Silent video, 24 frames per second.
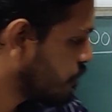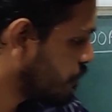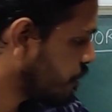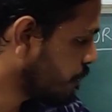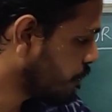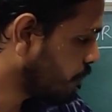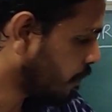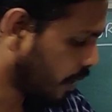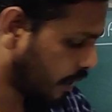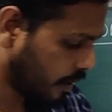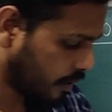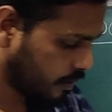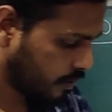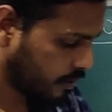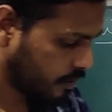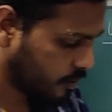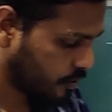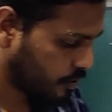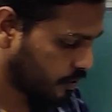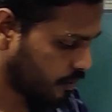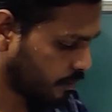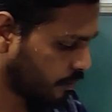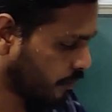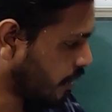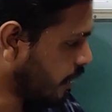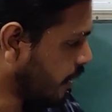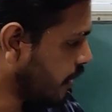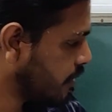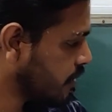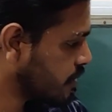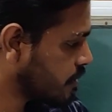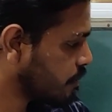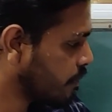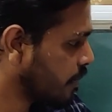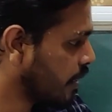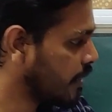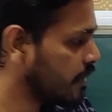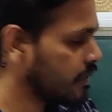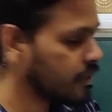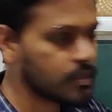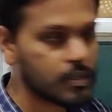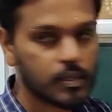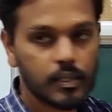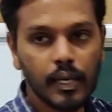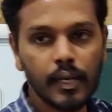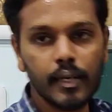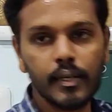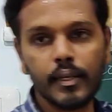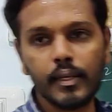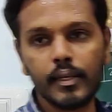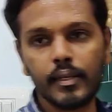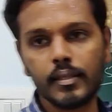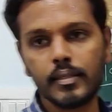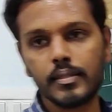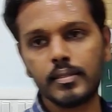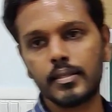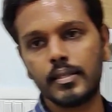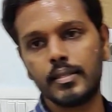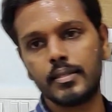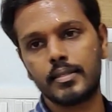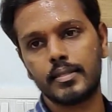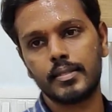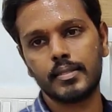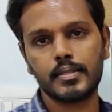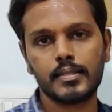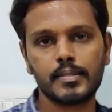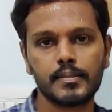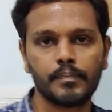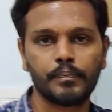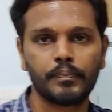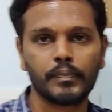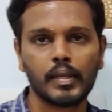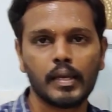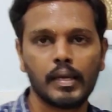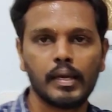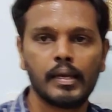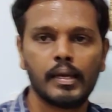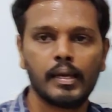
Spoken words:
Shimla. Shimla is -9 degrees Celsius.